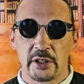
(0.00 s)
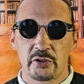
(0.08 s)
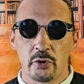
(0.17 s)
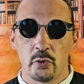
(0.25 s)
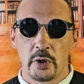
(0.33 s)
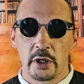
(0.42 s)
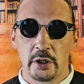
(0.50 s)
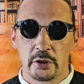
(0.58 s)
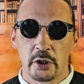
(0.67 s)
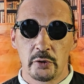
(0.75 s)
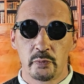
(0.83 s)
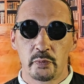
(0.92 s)
drill we're going to
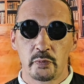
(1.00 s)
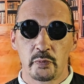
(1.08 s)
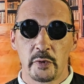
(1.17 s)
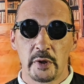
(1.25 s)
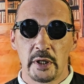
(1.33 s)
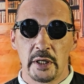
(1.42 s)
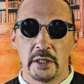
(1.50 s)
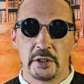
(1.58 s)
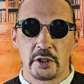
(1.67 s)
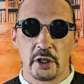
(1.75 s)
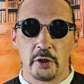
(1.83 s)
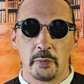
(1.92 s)
do is
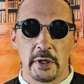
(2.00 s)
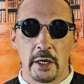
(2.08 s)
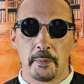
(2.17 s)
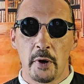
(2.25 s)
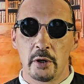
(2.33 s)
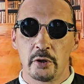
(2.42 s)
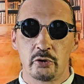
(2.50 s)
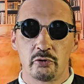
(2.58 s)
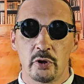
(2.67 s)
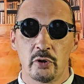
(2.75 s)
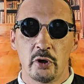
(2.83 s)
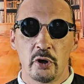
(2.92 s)
going to be a partner
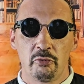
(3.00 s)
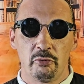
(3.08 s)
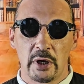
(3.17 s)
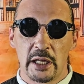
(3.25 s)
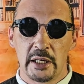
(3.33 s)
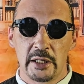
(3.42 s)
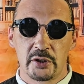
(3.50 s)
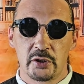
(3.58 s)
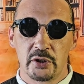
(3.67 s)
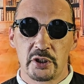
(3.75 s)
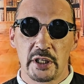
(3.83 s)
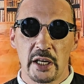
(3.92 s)
drill related to the
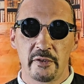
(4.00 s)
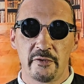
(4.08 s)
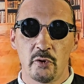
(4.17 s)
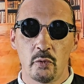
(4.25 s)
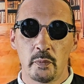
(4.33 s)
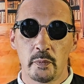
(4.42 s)
second form,